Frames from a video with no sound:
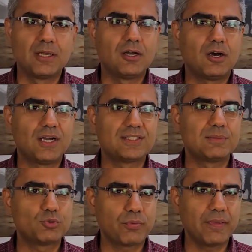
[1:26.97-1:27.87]
Item
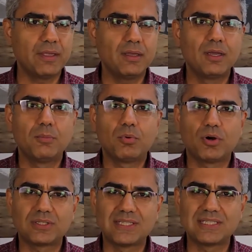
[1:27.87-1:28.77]
3,
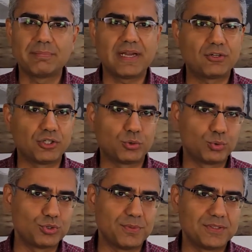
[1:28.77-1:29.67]
participant
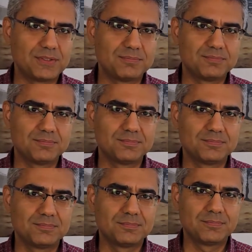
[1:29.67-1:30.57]
recruitment.
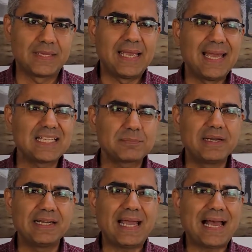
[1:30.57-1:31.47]
Explain
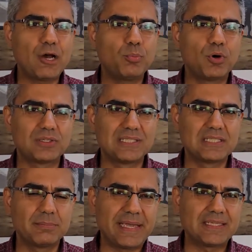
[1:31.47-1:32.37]
how
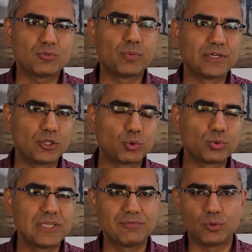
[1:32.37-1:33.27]
participants were
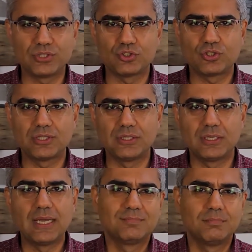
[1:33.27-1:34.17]
recruited for the study.
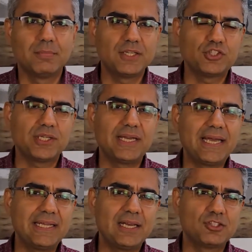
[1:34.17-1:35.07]
Mention
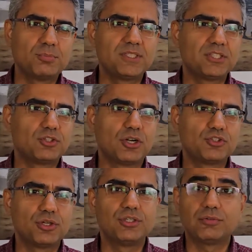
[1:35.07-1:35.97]
any eligibility
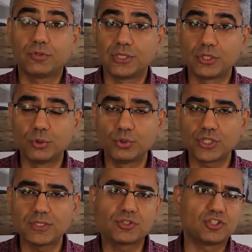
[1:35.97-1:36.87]
criteria for
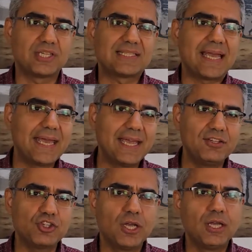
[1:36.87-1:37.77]
inclusion, such as age,
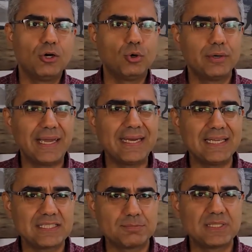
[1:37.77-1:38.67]
or any
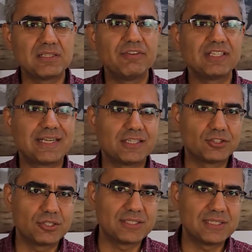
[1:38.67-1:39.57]
specific
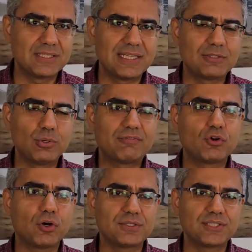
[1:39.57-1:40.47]
characteristic that you have
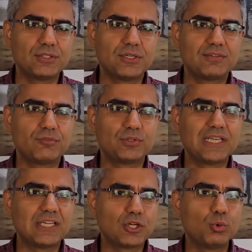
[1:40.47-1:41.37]
considered for the
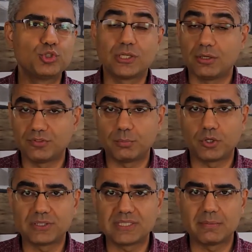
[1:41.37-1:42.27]
inclusion of the
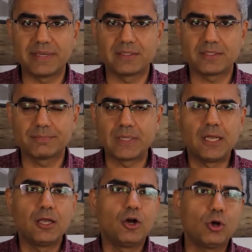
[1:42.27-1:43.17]
participants.
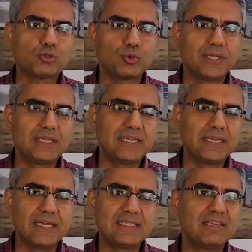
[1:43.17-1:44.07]
Also
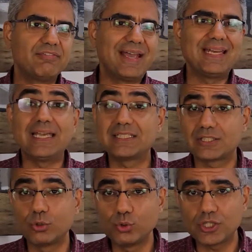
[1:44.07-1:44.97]
indicate if any
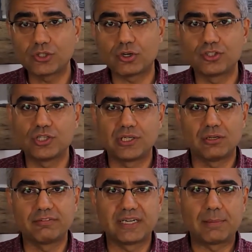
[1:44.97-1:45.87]
exclusion criteria
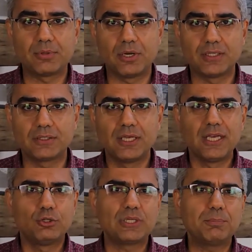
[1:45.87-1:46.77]
were applied.
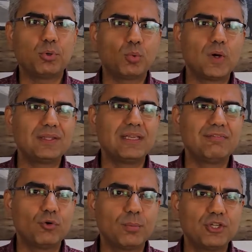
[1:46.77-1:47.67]
You can provide the
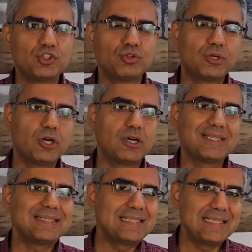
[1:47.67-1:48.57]
information
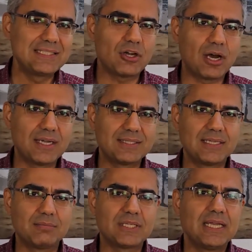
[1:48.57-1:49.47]
regarding these
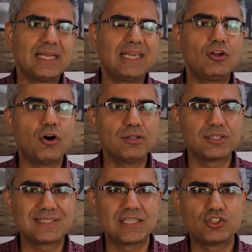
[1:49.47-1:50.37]
items in other
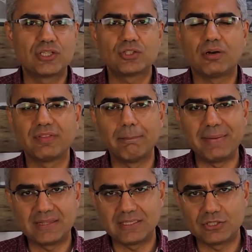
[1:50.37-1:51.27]
sections of the
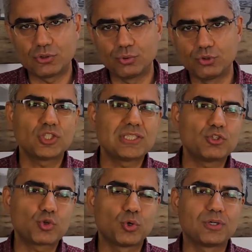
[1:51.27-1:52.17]
methods too. Just
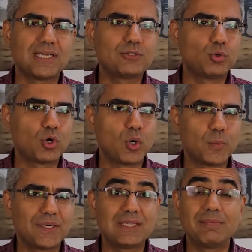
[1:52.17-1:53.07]
ensure that you
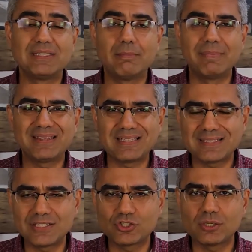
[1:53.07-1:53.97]
cover them in the method
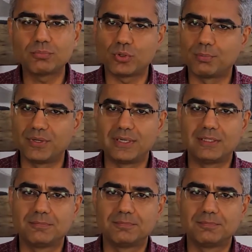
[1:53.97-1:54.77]
section properly.